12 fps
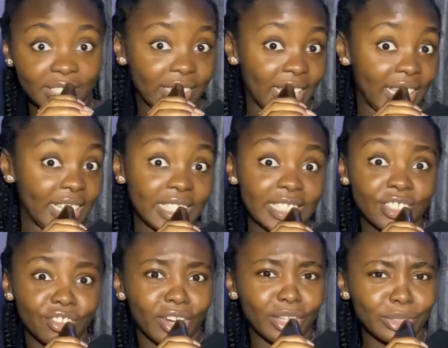that is
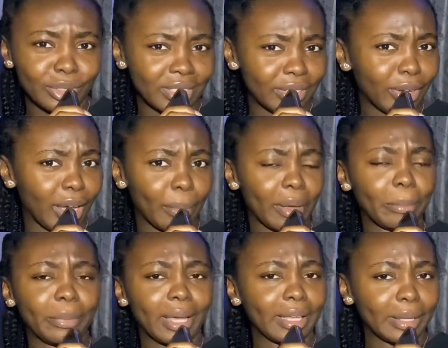trying to steal her man
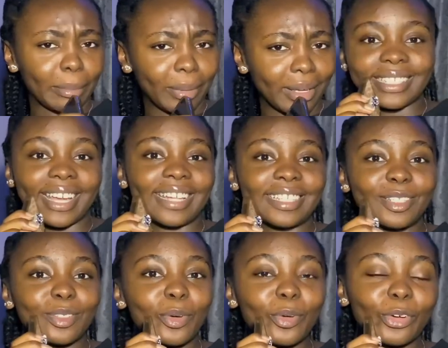behind her back. They're in
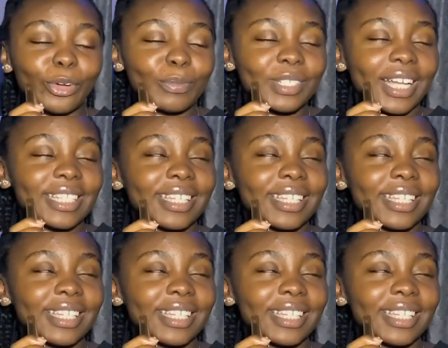this whole group chat.